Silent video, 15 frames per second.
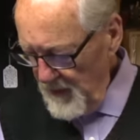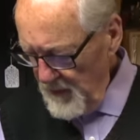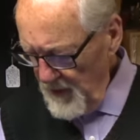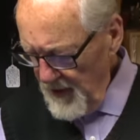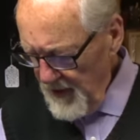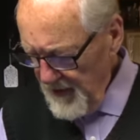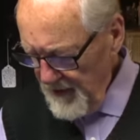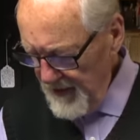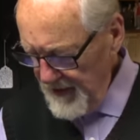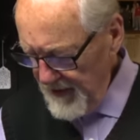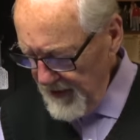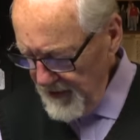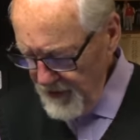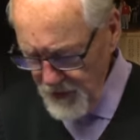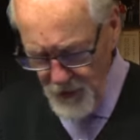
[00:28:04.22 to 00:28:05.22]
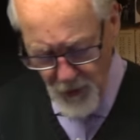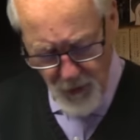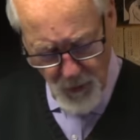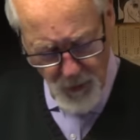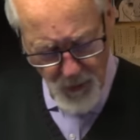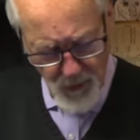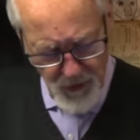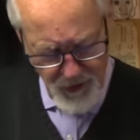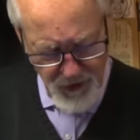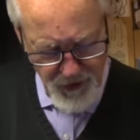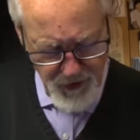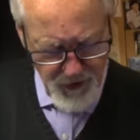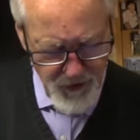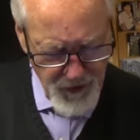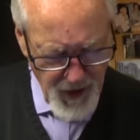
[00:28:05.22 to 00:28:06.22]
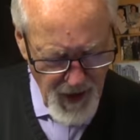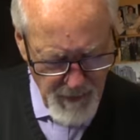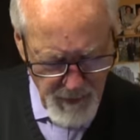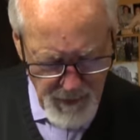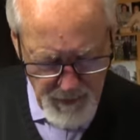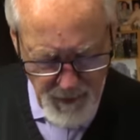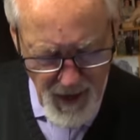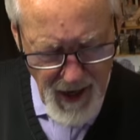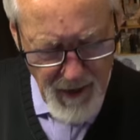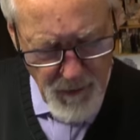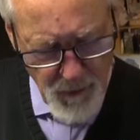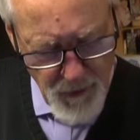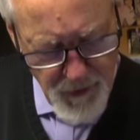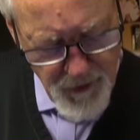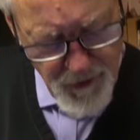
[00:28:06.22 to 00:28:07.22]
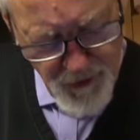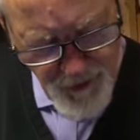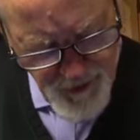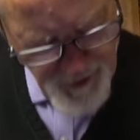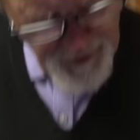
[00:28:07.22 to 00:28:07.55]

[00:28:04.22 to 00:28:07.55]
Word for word: Well, and as usual, it's in the scabbard backwards.